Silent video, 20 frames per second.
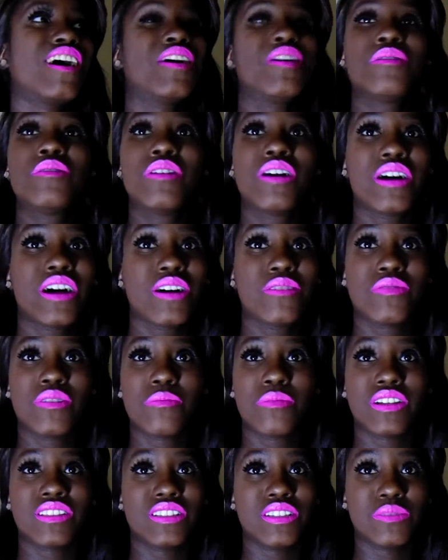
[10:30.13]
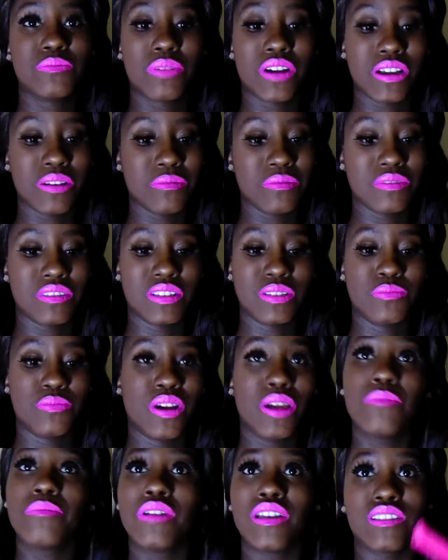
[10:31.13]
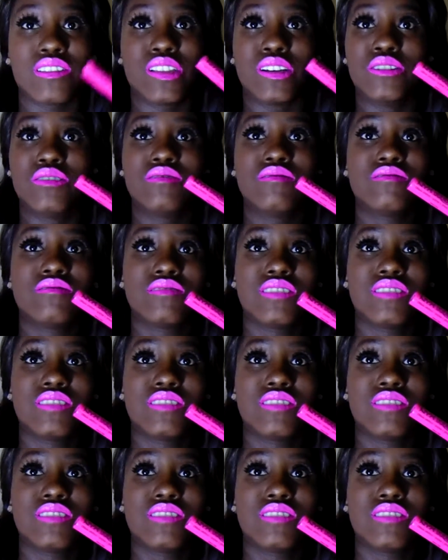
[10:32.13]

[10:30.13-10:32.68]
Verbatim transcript: I don't know how I feel about these bright this bright pink though.